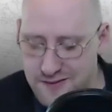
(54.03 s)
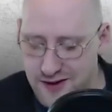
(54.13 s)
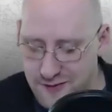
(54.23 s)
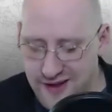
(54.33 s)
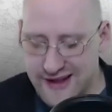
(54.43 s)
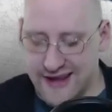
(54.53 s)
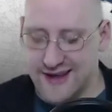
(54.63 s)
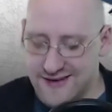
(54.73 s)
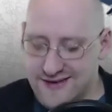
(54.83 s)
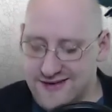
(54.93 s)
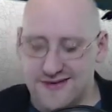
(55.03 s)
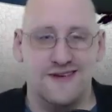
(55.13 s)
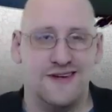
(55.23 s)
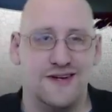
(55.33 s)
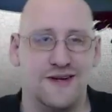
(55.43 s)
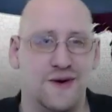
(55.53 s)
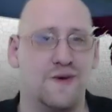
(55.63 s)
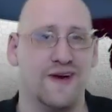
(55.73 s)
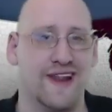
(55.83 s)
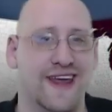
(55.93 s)
Really?
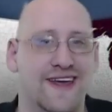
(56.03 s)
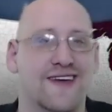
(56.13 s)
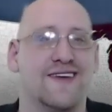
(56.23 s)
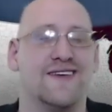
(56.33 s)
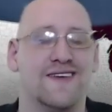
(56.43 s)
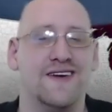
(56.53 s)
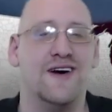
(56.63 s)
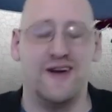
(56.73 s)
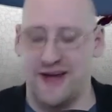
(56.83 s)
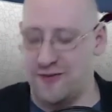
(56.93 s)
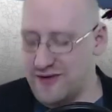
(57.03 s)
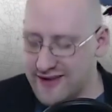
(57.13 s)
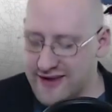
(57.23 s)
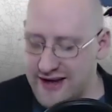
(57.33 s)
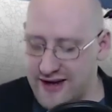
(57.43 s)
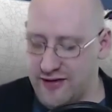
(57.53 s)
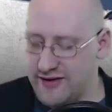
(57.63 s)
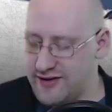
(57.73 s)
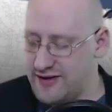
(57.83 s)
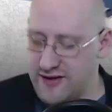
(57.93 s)
Really? Okay, well, let's get into
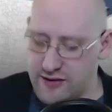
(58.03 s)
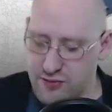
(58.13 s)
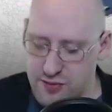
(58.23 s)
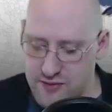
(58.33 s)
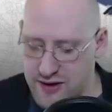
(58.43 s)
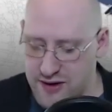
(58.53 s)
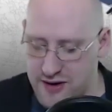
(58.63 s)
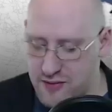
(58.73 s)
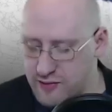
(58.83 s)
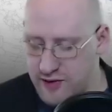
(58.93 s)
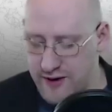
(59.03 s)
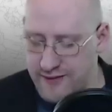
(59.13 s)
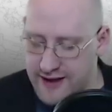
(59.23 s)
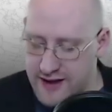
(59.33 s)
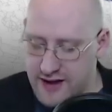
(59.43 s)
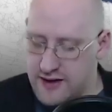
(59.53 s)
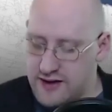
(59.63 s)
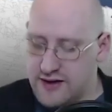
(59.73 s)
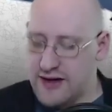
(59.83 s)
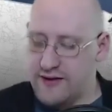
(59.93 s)
this. And this is reported by Raw Story.
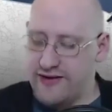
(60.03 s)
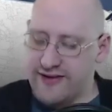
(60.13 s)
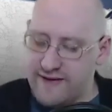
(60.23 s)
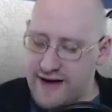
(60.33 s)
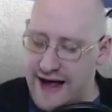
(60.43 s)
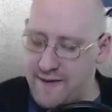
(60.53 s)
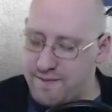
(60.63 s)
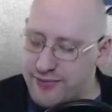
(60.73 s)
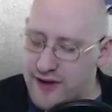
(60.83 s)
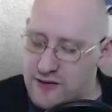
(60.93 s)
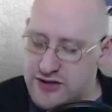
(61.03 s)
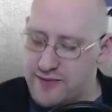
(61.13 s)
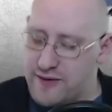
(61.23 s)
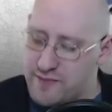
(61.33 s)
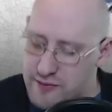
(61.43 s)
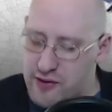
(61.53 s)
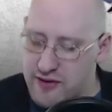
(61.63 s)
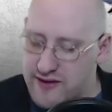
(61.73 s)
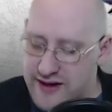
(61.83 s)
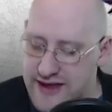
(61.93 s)
Now, this event, which had been
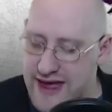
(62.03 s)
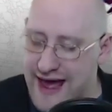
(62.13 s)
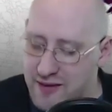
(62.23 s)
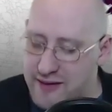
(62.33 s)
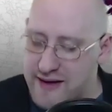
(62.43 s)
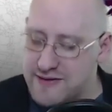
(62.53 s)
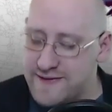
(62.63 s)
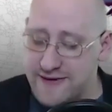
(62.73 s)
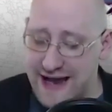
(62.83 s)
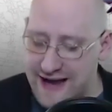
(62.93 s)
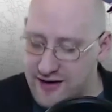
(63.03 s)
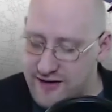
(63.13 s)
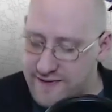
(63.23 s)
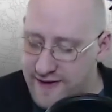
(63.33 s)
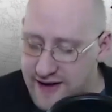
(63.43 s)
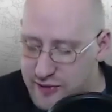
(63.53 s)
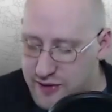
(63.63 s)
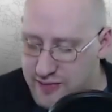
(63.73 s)
promoted on the Alabama Flaggers Facebook